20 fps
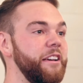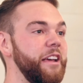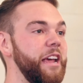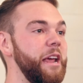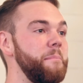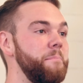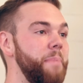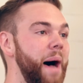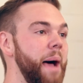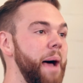
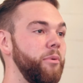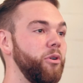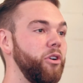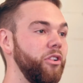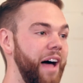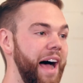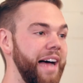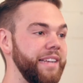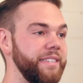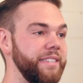in Bible
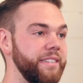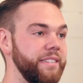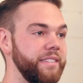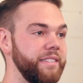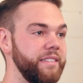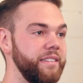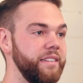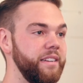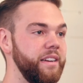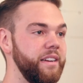
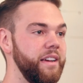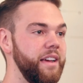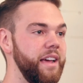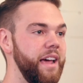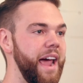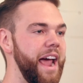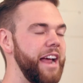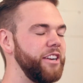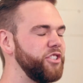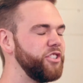classes
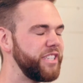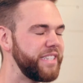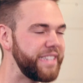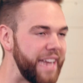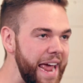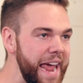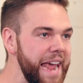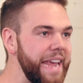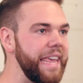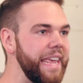and just
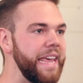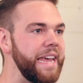take